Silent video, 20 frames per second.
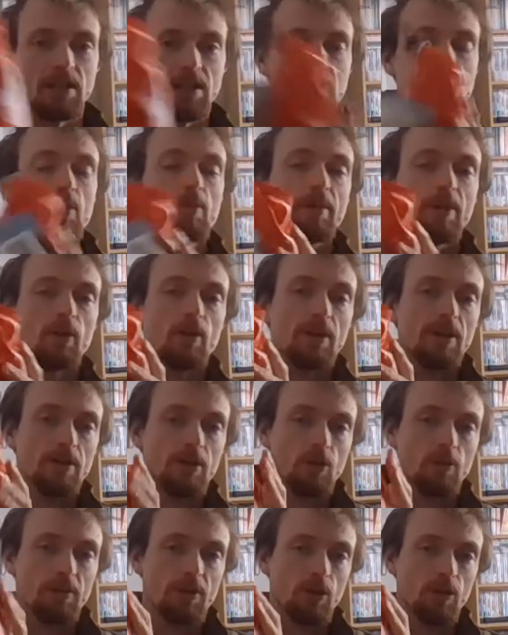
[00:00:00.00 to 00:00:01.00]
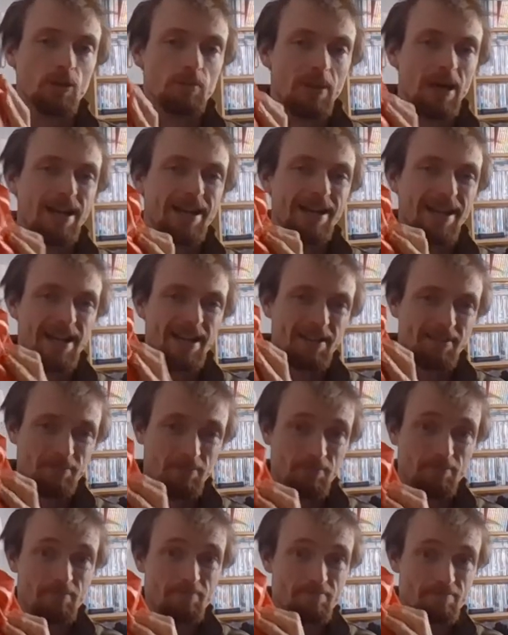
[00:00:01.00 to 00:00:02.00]
this will be going in Dopey Dog bag. It,
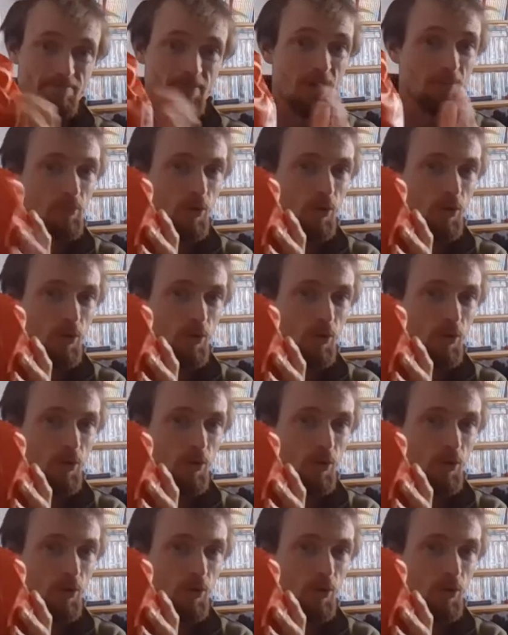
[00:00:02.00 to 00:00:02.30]
the